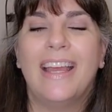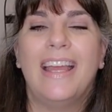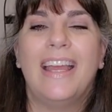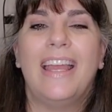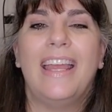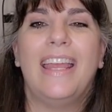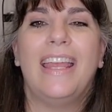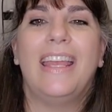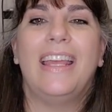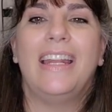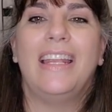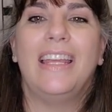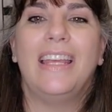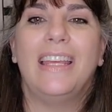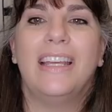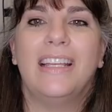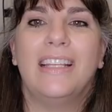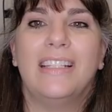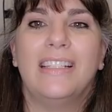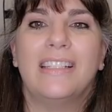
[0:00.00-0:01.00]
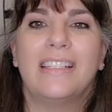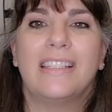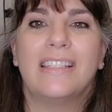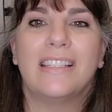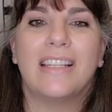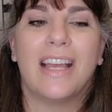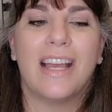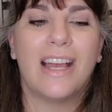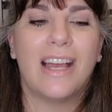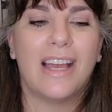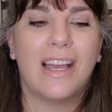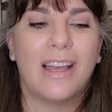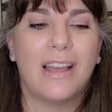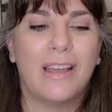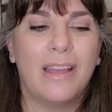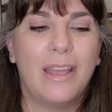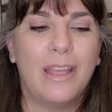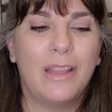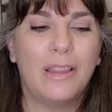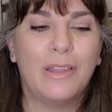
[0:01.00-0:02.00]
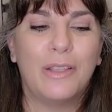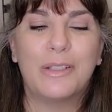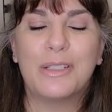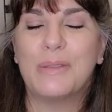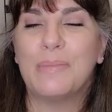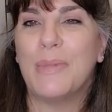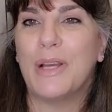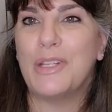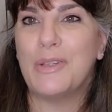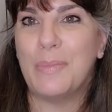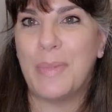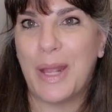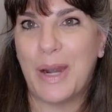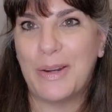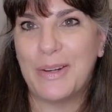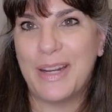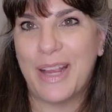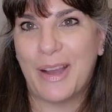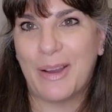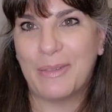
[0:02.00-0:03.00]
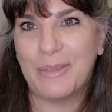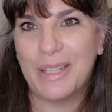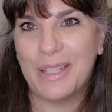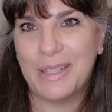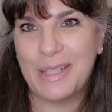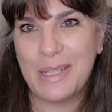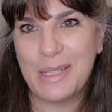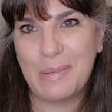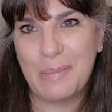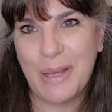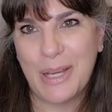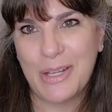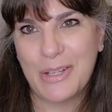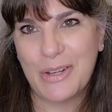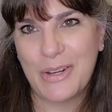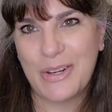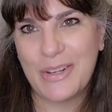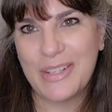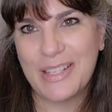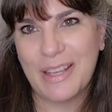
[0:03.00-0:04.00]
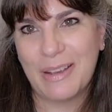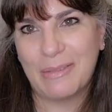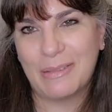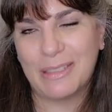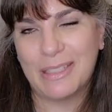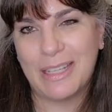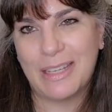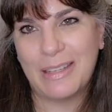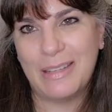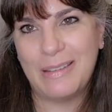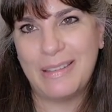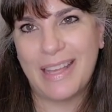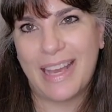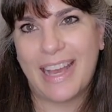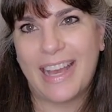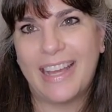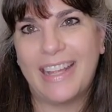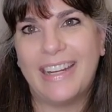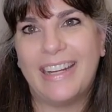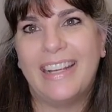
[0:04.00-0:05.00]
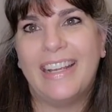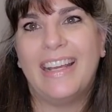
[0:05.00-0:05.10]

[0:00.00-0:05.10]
It is, it looks much better now than these pictures. I will tell you that.